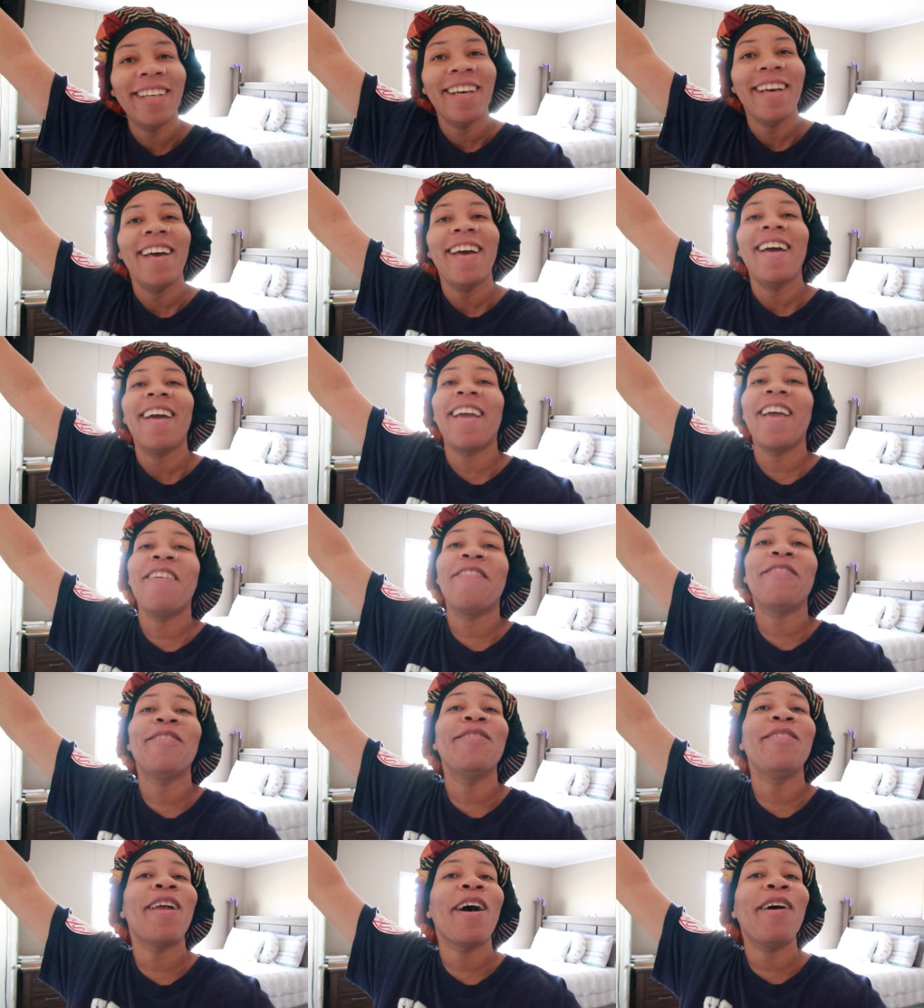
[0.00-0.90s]
if
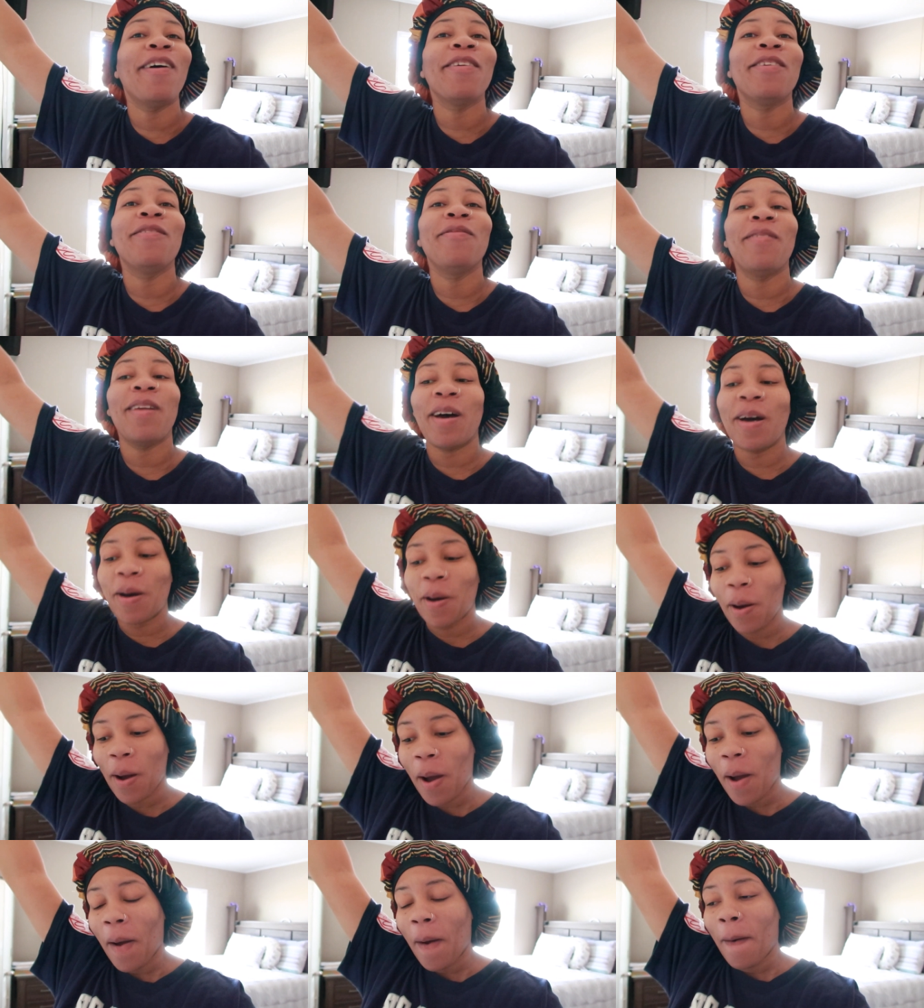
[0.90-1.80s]
you know, you
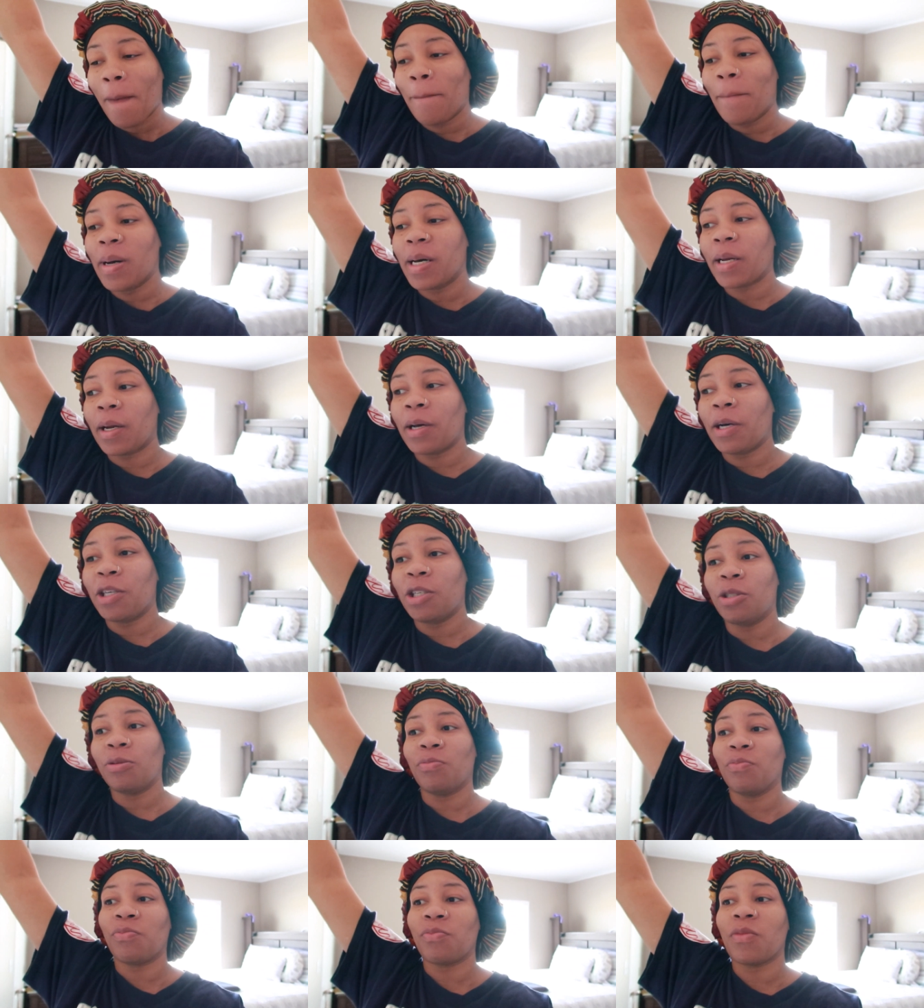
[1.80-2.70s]
know. But
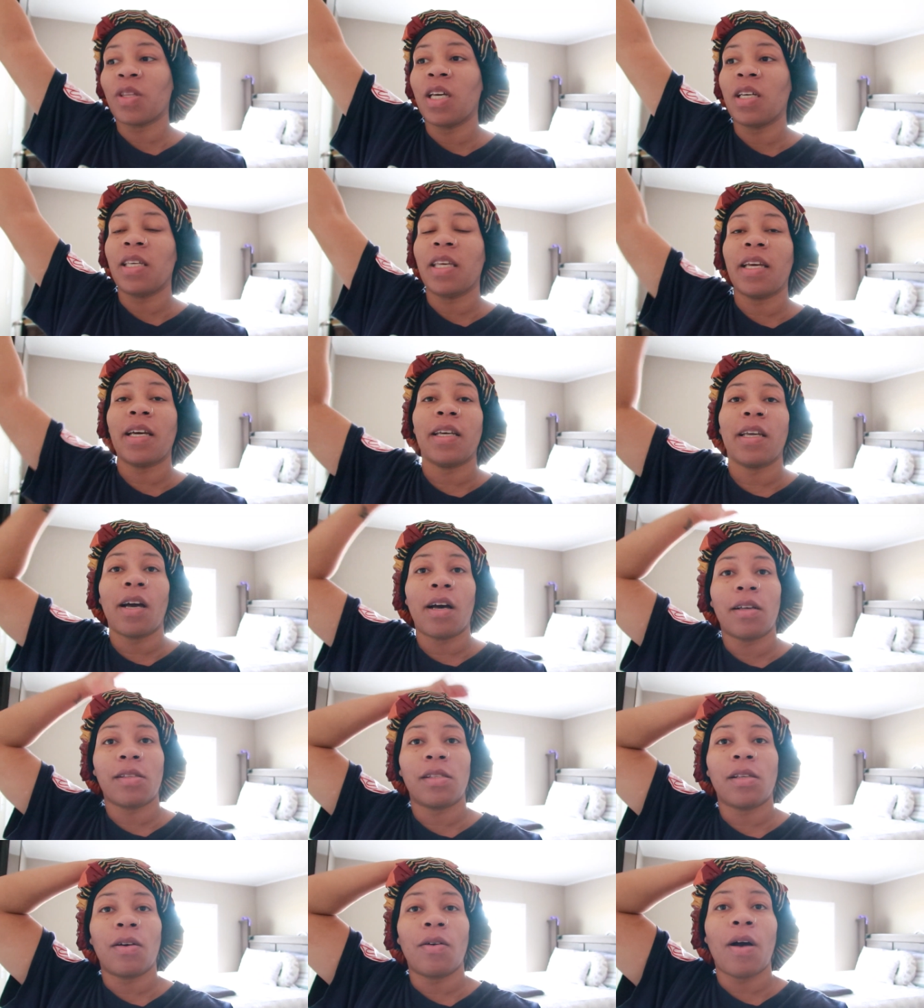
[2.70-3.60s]
um yeah
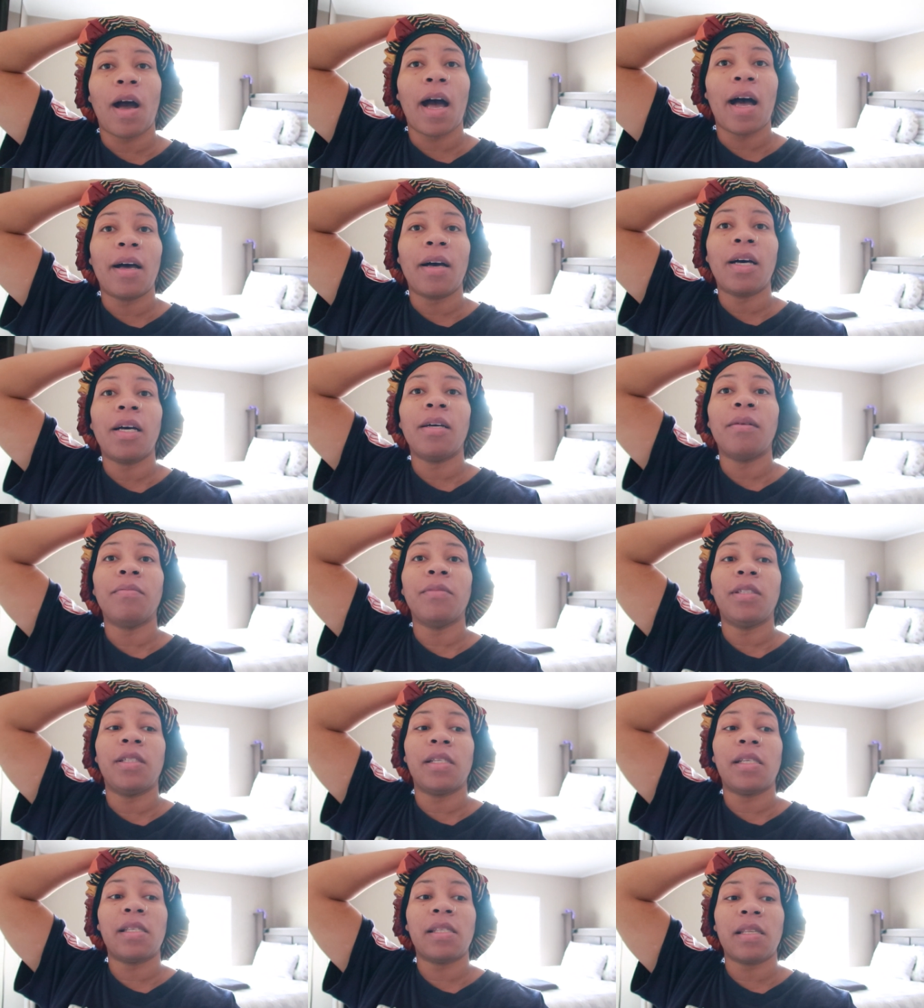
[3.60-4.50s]
y'all, so I am um,
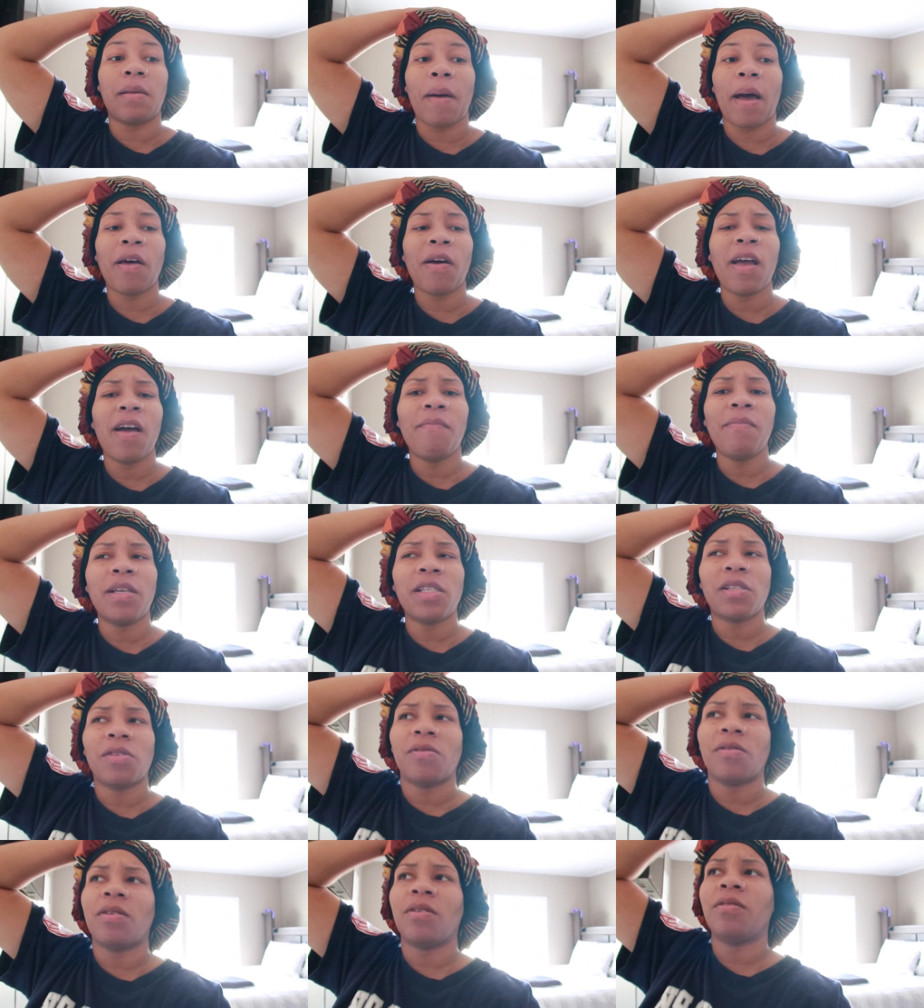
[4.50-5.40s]
just I don't have
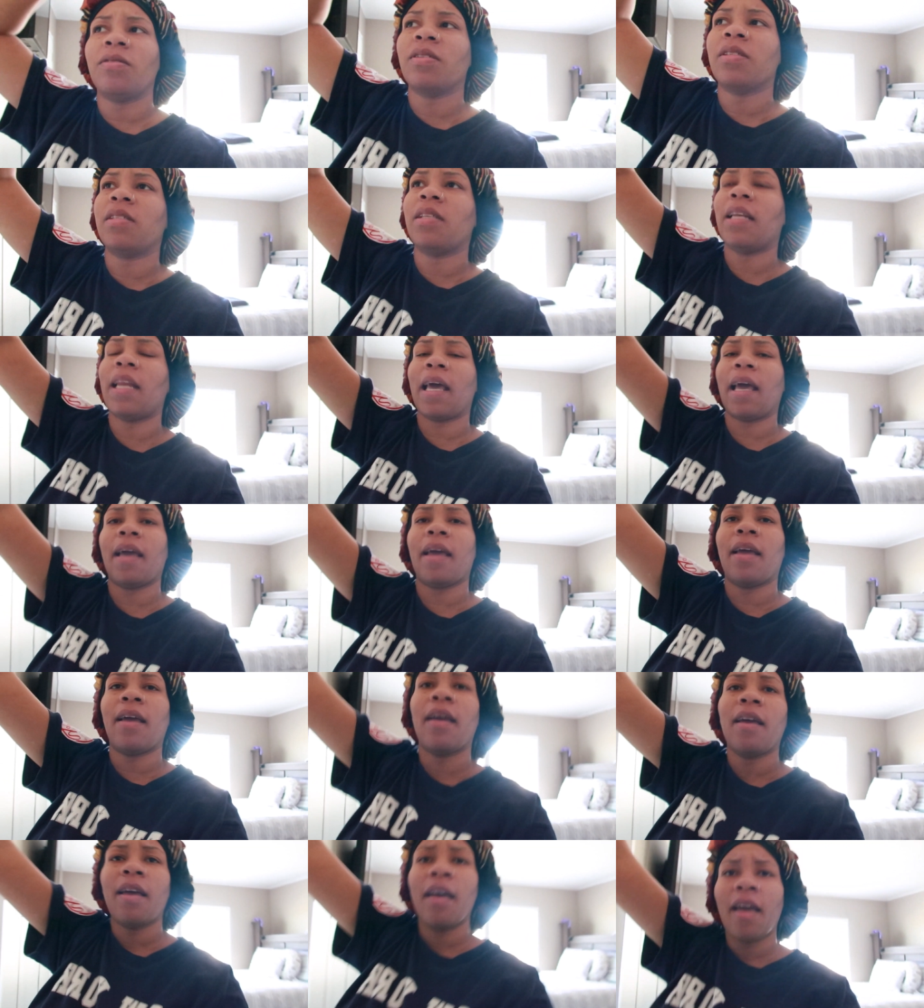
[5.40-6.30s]
much going on today.